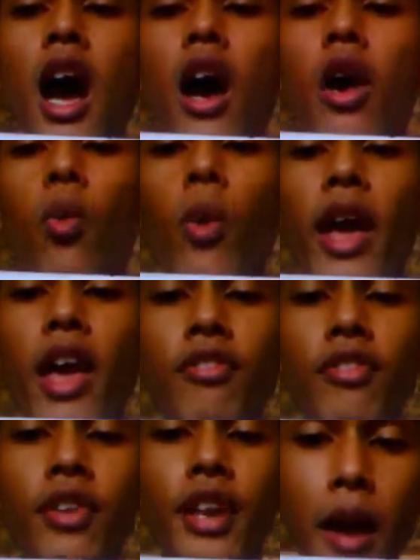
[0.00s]
wave
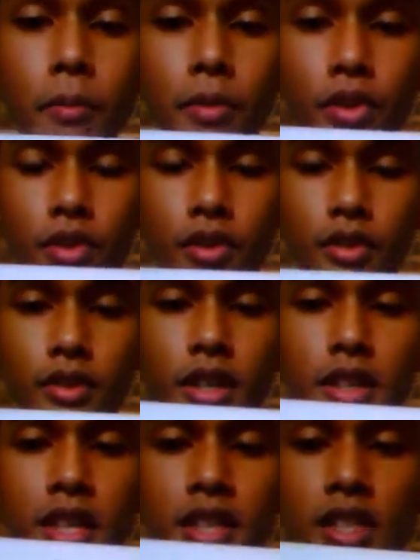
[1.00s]
number.
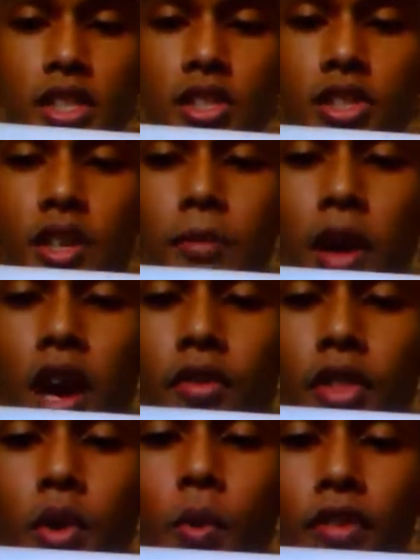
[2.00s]
This is term of
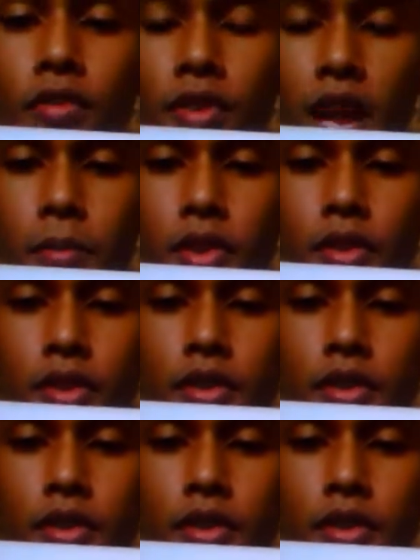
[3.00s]
the wave number.